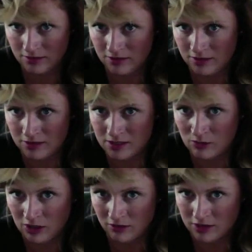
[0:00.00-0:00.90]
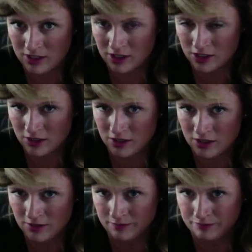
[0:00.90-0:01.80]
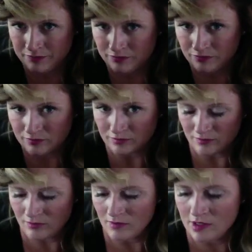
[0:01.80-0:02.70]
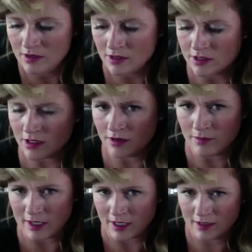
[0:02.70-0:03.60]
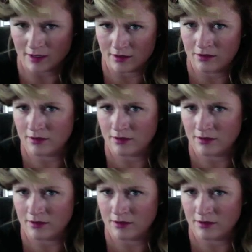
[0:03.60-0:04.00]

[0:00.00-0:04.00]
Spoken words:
in smaller sections than you did on the back.